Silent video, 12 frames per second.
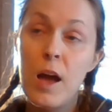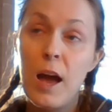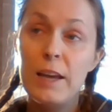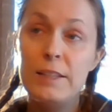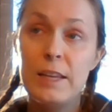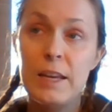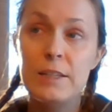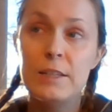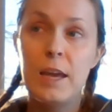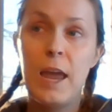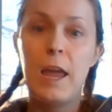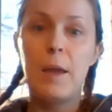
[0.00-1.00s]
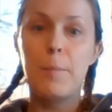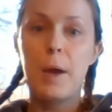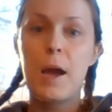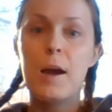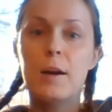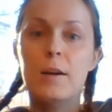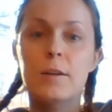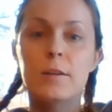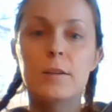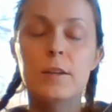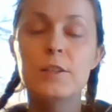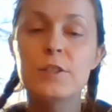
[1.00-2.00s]
I tend to hang back
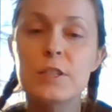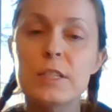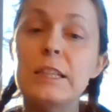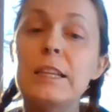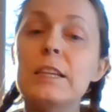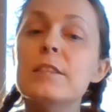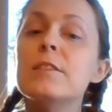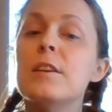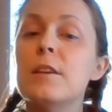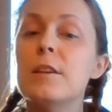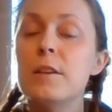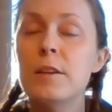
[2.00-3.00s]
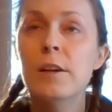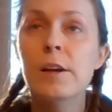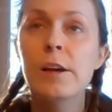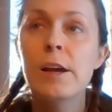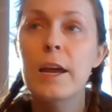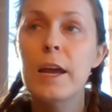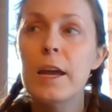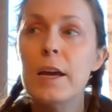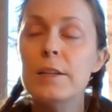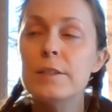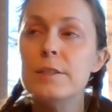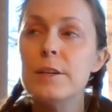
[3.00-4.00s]
and just listen
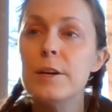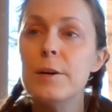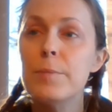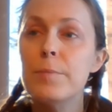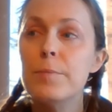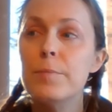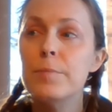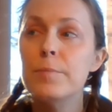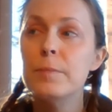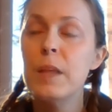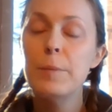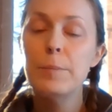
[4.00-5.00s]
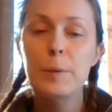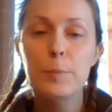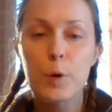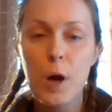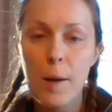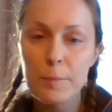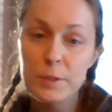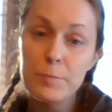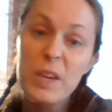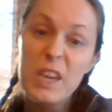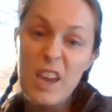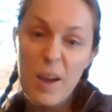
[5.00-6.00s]
and let people come to
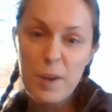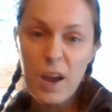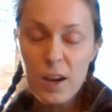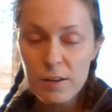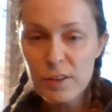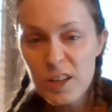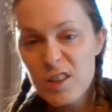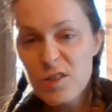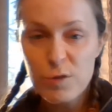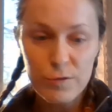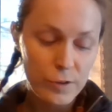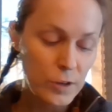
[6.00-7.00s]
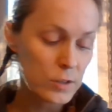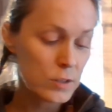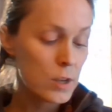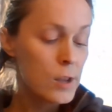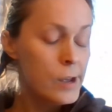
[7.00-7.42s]
me. I'm kind of an introvert.